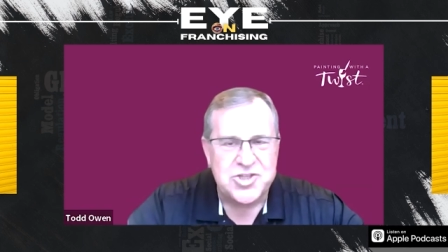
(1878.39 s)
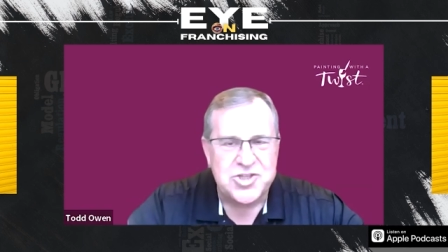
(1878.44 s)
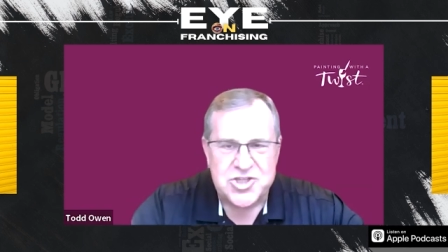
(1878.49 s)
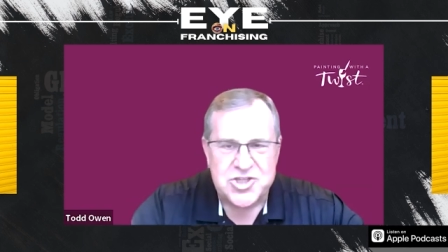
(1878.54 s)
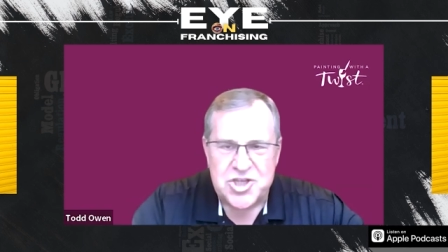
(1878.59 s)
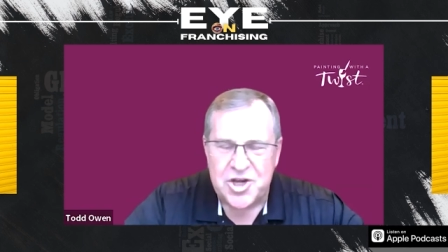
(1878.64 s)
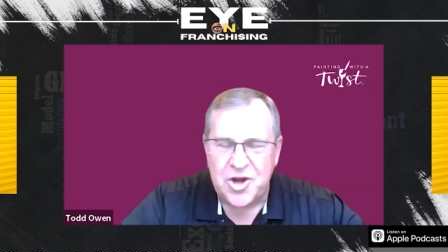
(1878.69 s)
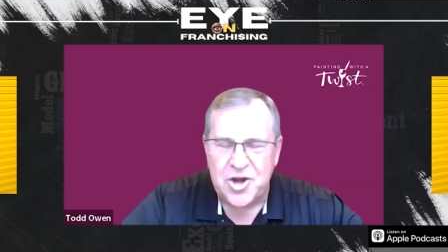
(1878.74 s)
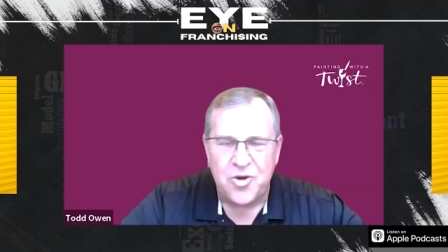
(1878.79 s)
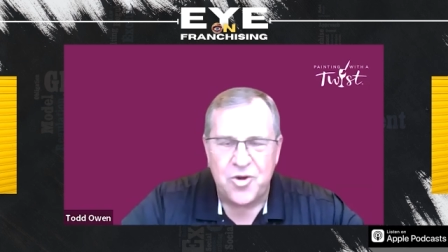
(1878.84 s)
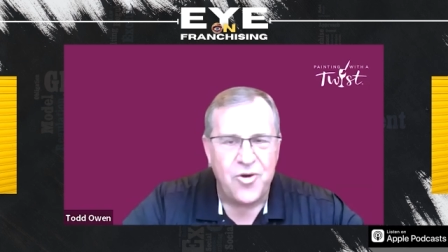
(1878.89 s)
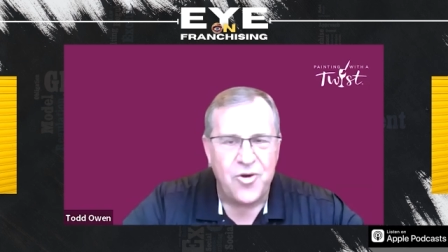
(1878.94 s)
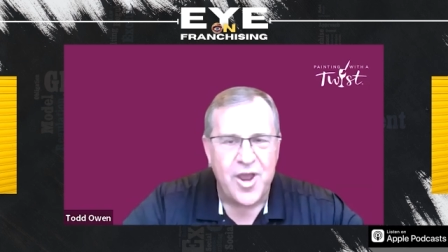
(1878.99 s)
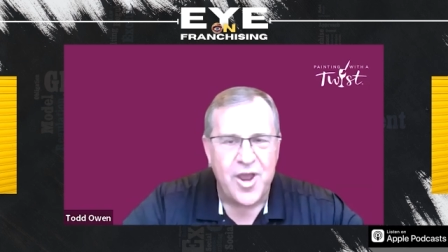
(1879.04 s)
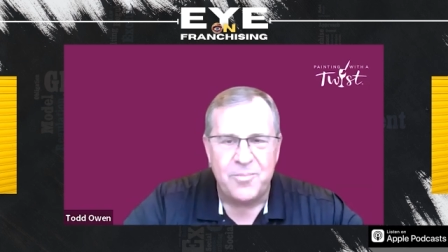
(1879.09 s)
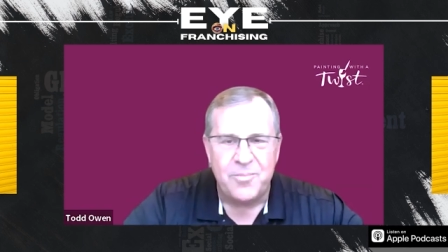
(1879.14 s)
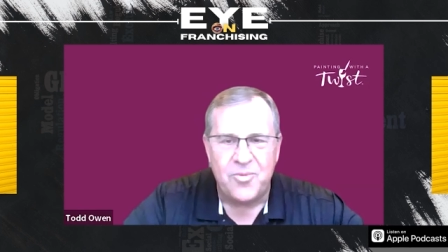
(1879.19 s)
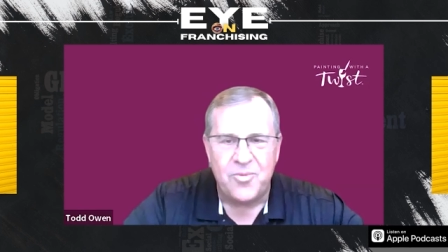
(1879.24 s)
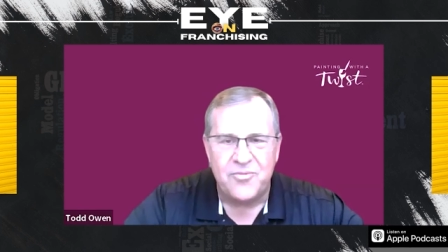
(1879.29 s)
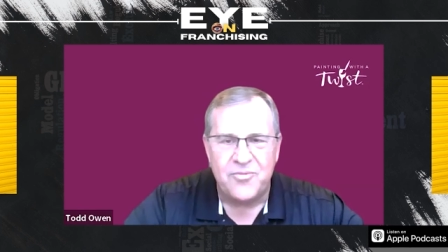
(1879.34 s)
She's an
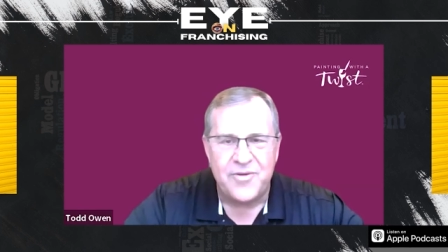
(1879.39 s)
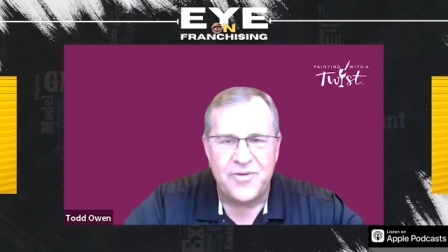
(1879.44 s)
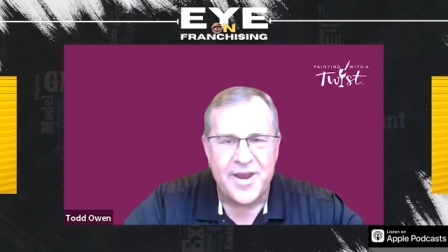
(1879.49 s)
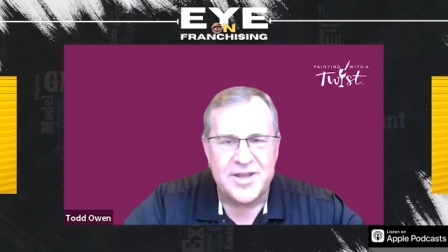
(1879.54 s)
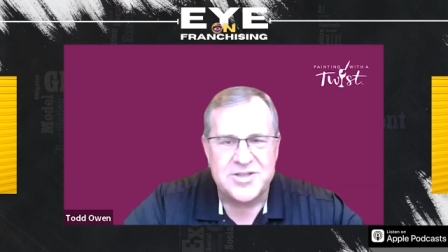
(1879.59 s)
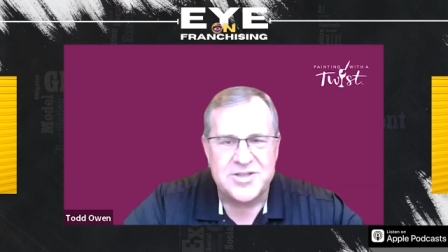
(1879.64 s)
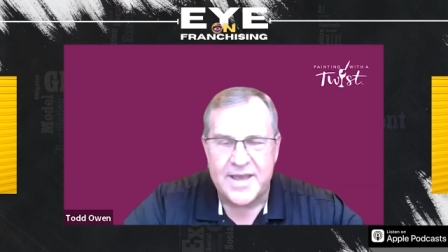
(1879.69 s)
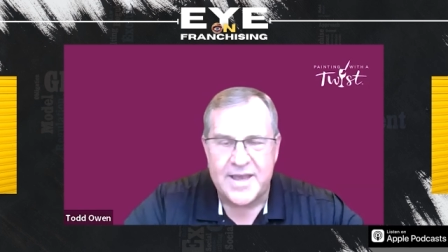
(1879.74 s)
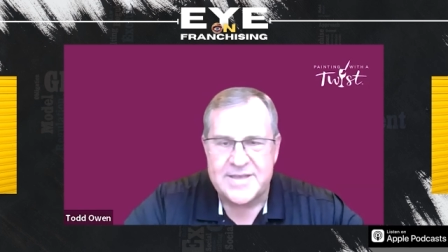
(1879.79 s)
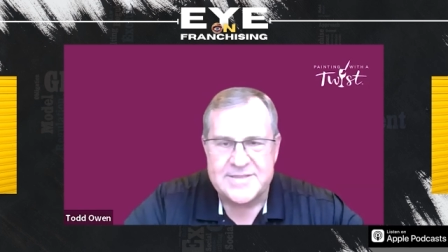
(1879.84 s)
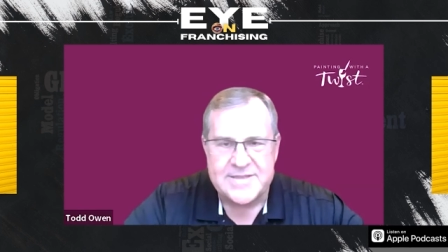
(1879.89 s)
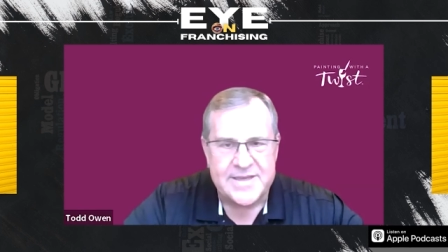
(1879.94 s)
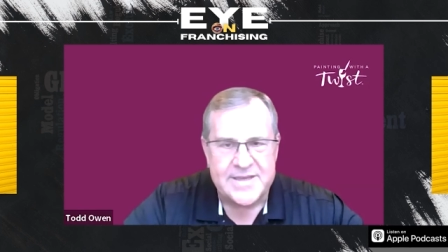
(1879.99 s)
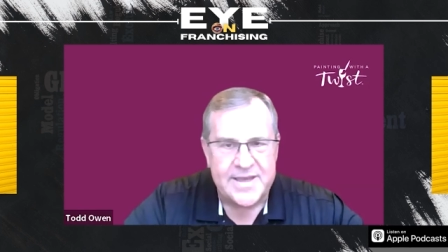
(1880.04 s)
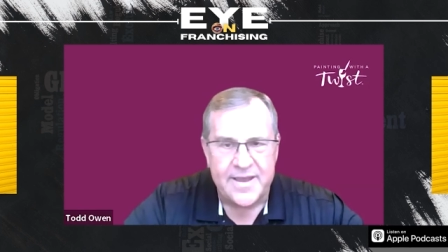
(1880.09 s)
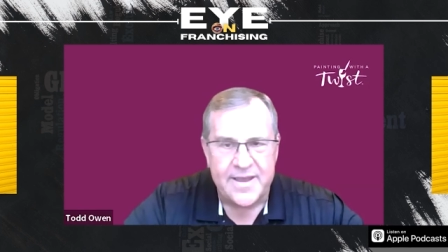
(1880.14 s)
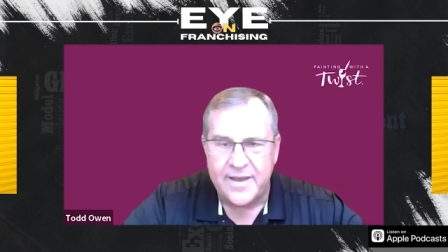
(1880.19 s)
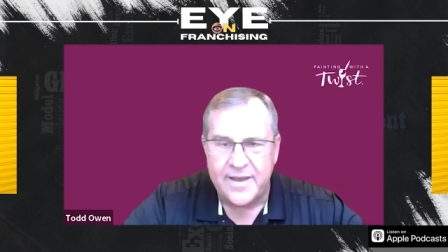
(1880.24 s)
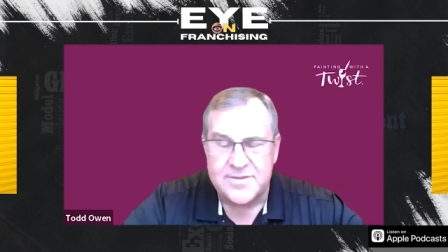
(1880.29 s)
incredible franchisee.